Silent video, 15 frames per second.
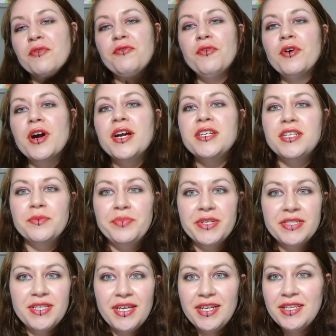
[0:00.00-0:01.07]
Before I jump
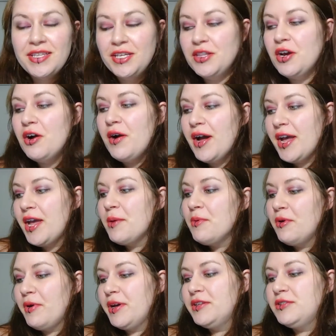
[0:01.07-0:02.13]
into anything though, I
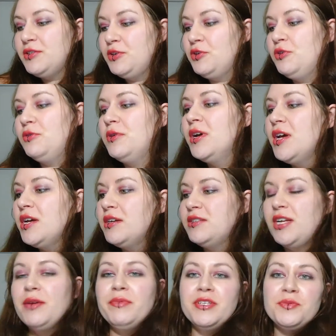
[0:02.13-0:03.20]
am going to
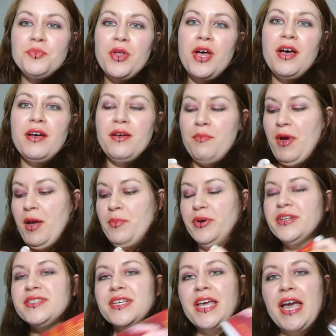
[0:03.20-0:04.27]
shameless plug my
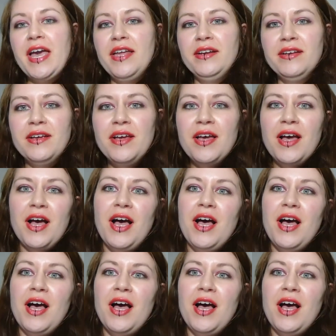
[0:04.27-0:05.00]
books again.